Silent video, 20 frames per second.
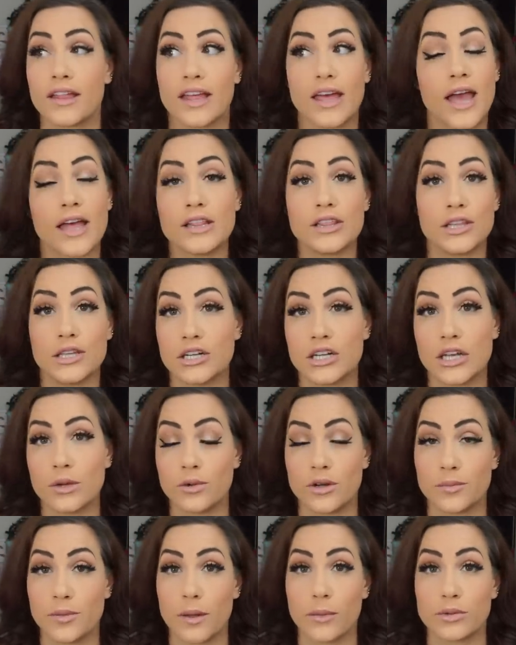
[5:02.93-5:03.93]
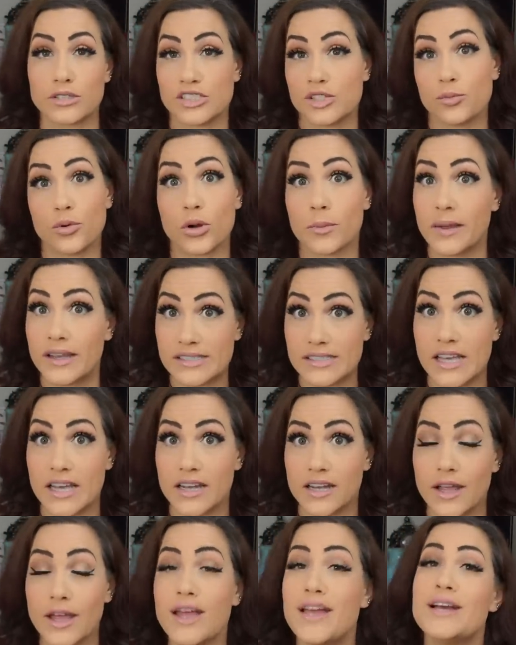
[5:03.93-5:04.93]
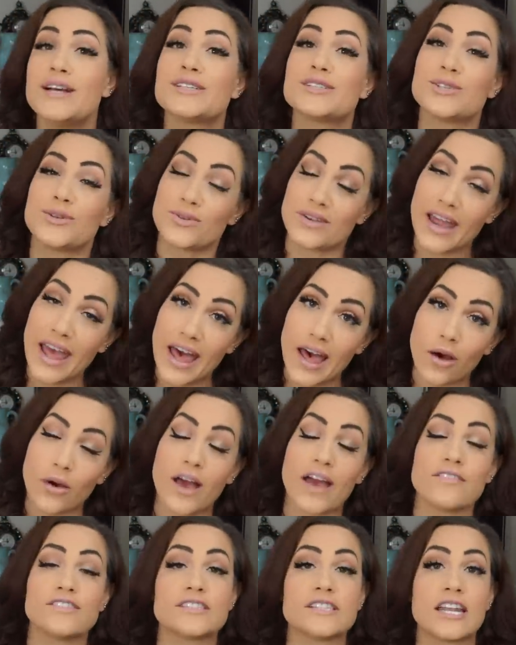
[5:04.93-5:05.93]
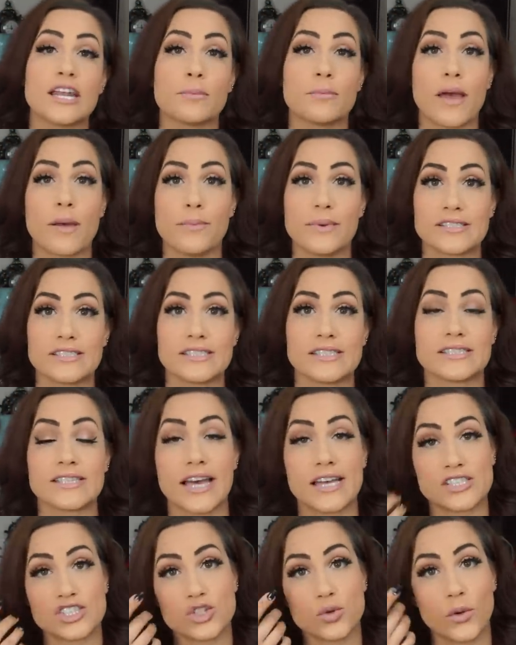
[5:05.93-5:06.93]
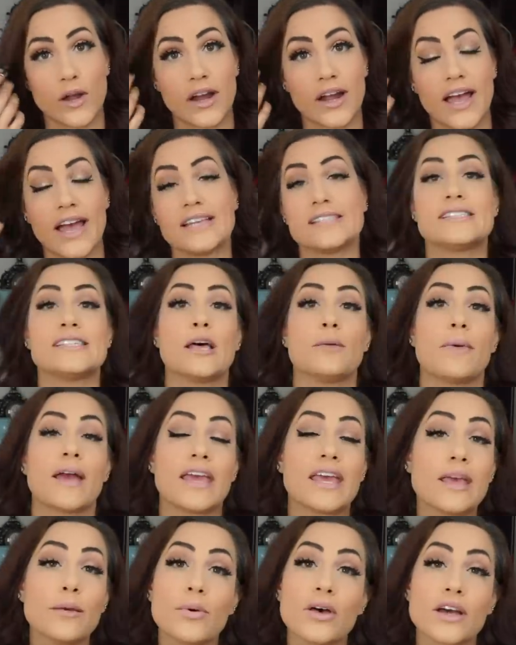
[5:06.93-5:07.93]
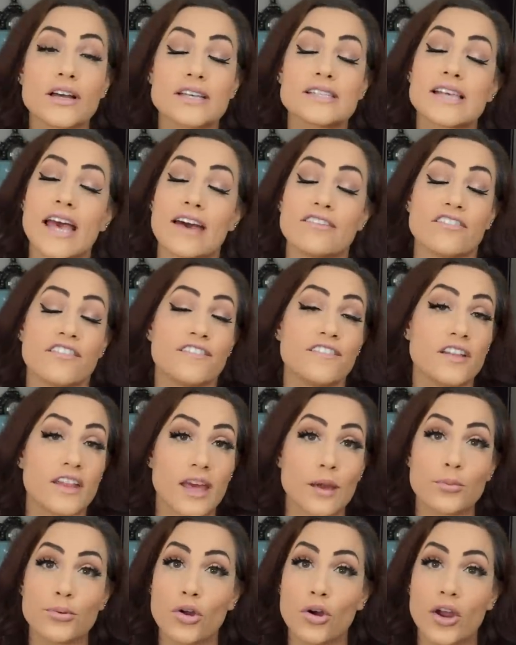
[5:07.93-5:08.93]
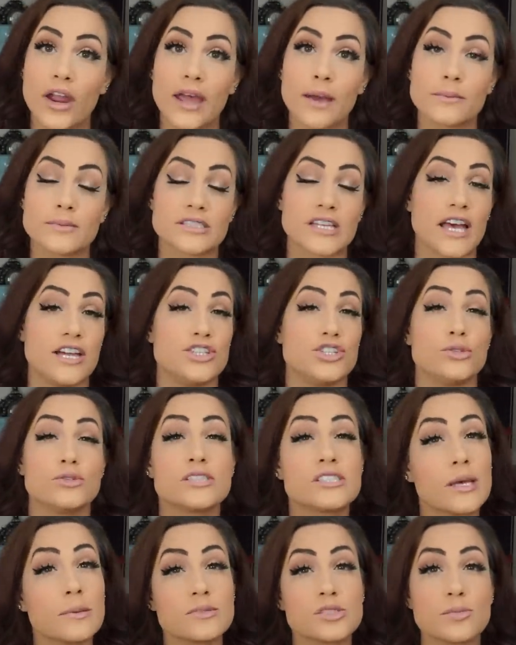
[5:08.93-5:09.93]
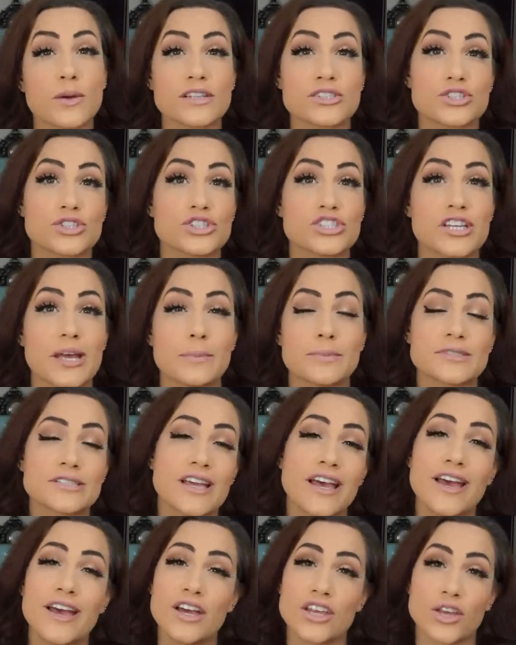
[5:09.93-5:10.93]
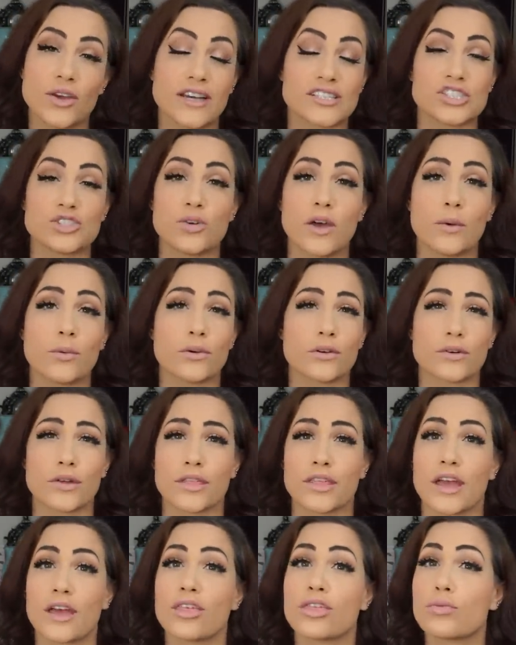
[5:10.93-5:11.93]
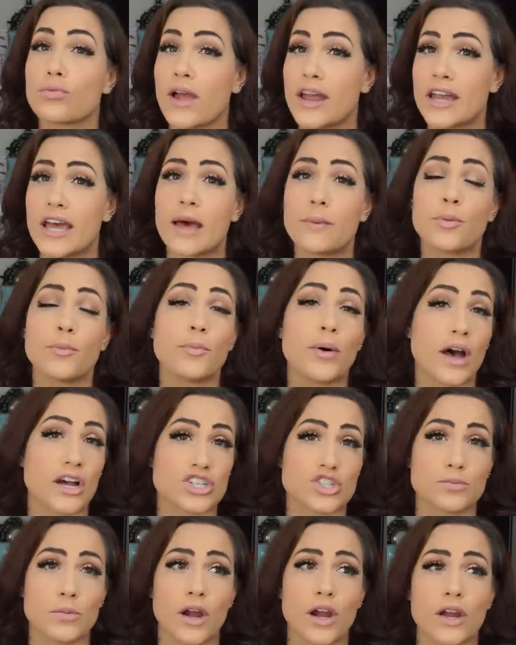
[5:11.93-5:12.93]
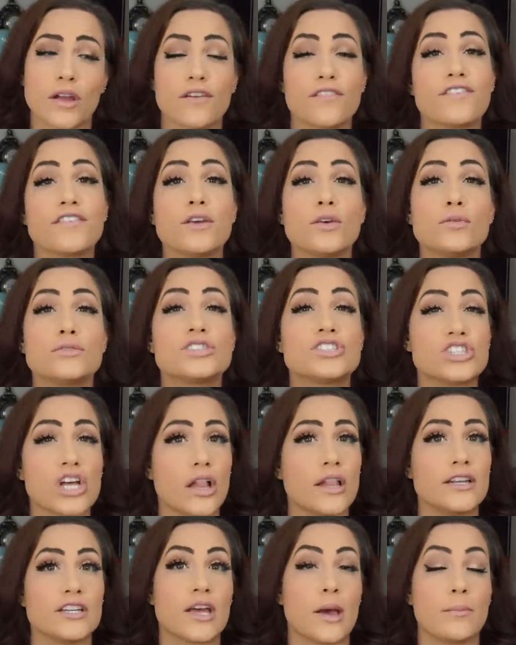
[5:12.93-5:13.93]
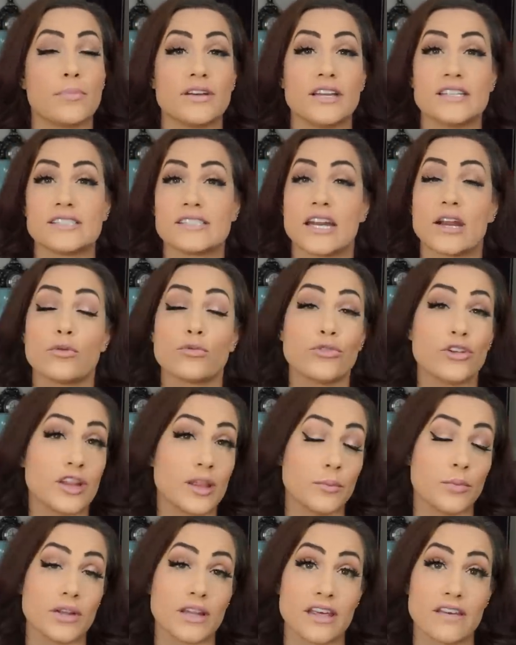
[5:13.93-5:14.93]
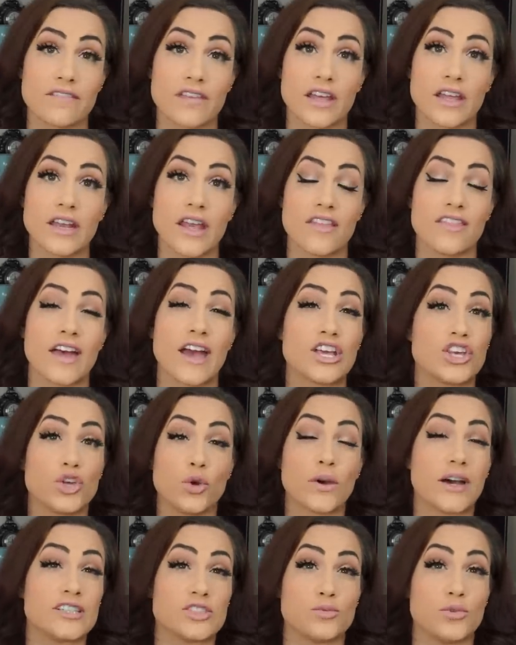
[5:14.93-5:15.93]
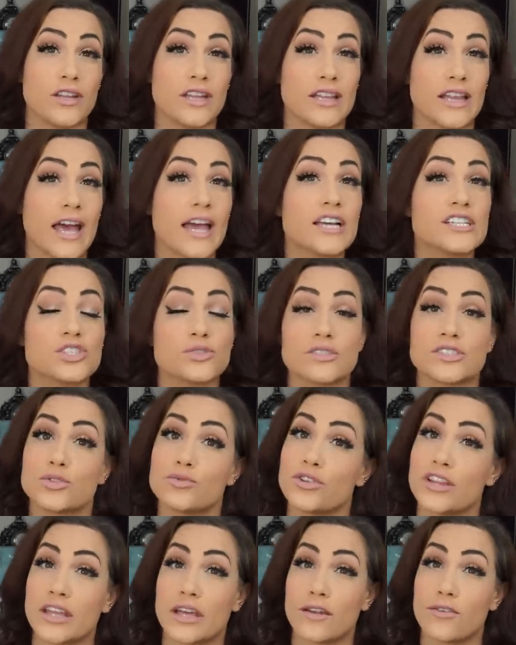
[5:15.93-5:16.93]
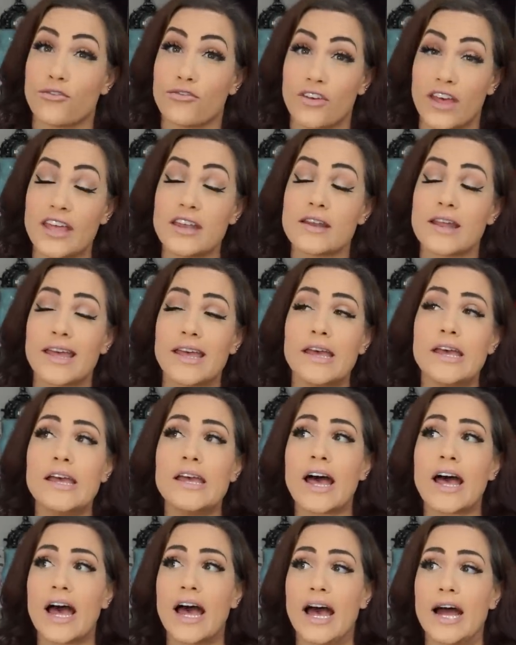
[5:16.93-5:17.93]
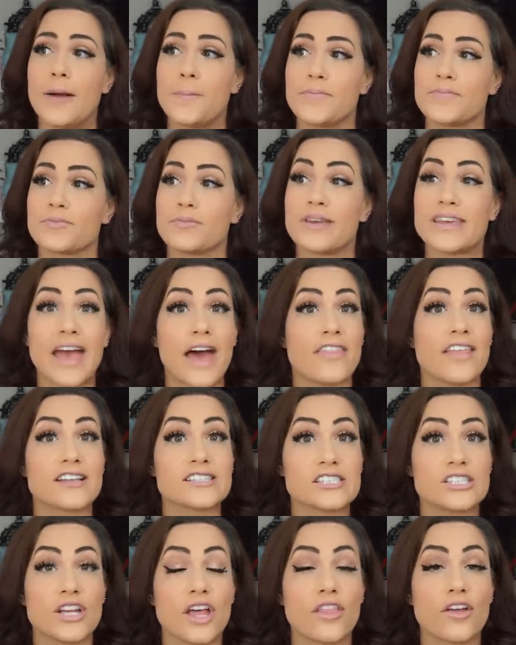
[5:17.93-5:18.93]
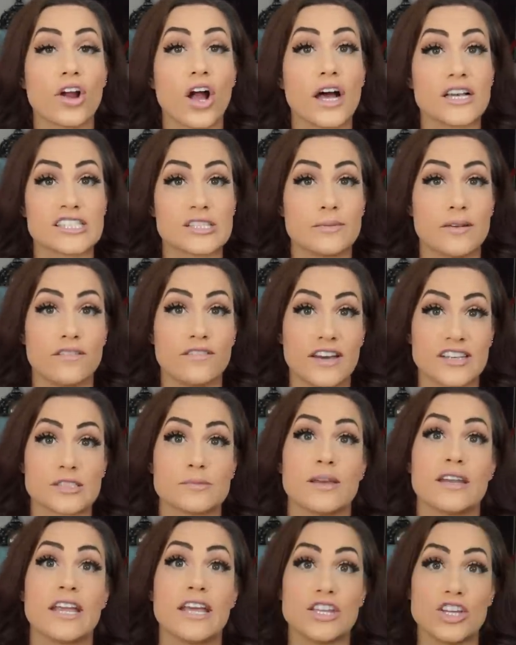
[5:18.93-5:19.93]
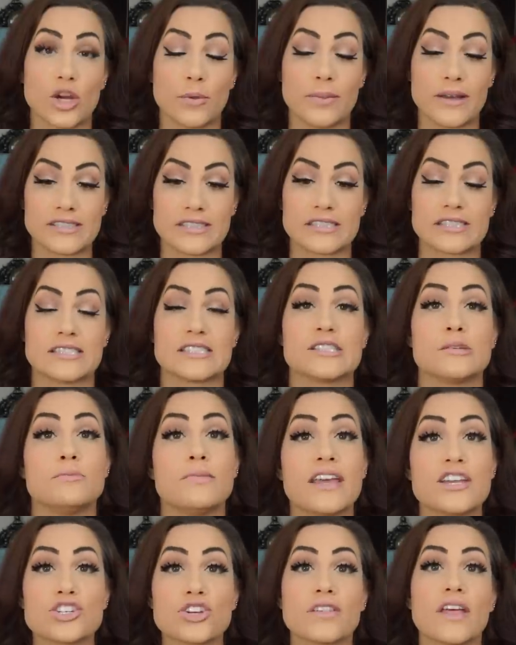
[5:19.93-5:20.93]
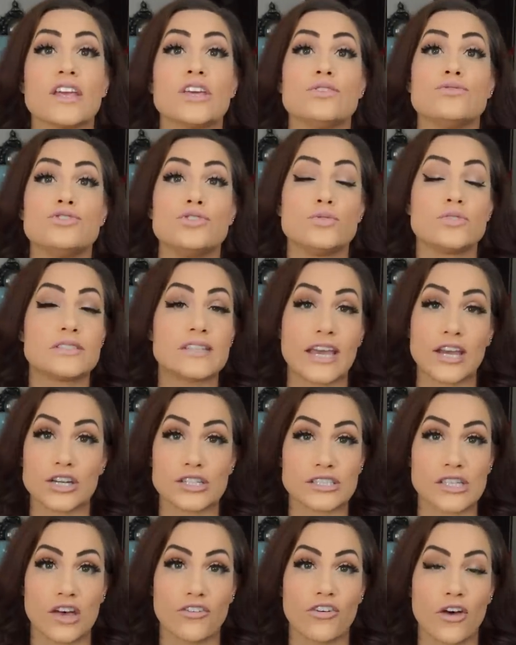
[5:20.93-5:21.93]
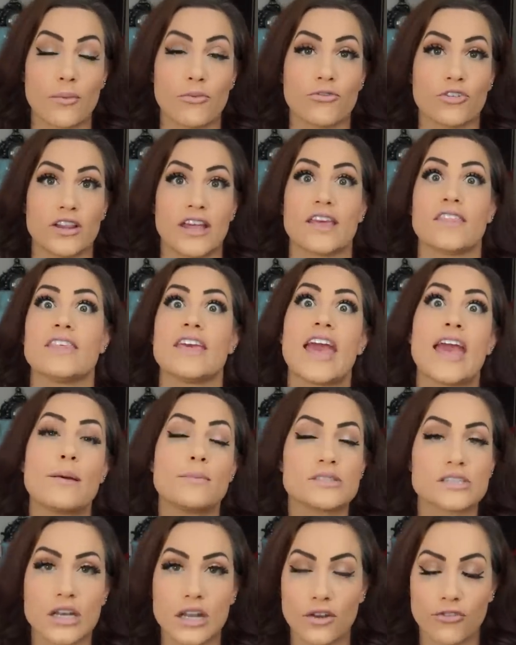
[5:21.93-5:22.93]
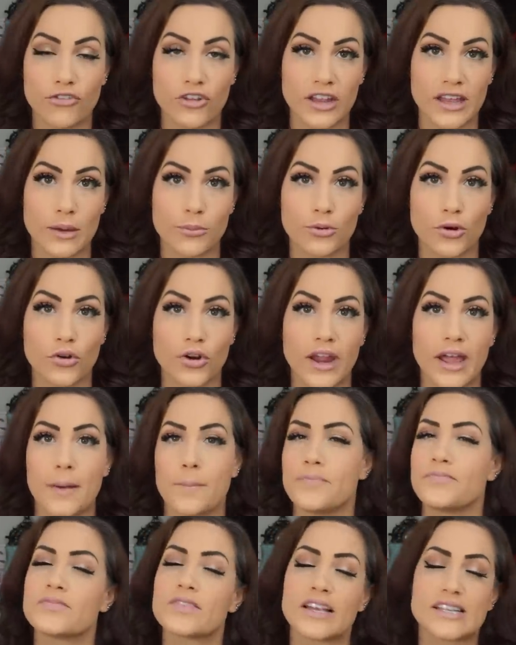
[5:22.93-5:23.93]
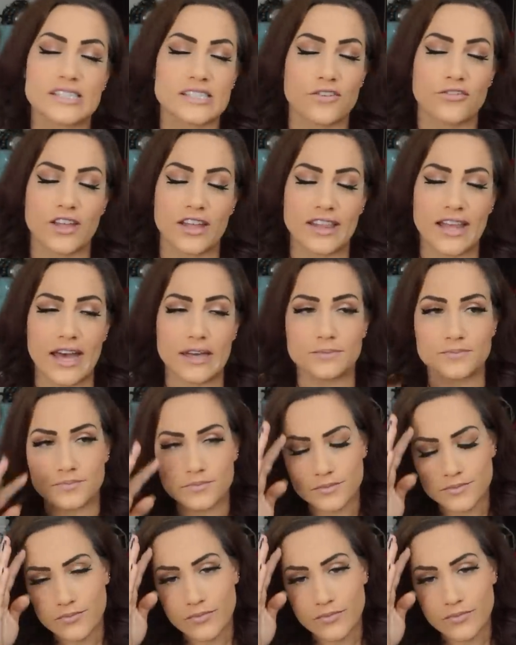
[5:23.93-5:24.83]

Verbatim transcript: Like I literally wouldn't be able to support my son. So now I've set up my business as to where I sell my eBooks, I have affiliate programs, I do some sponsorships. You guys know I work with like thredUP, Poshmark, a few solid companies that I really believe in and that you guys really like. So it's a really good fit. Um, but yeah, that's another awesome investment in your business is to make sure that you do set yourself up for like the Amazon affiliate program, stuff like that.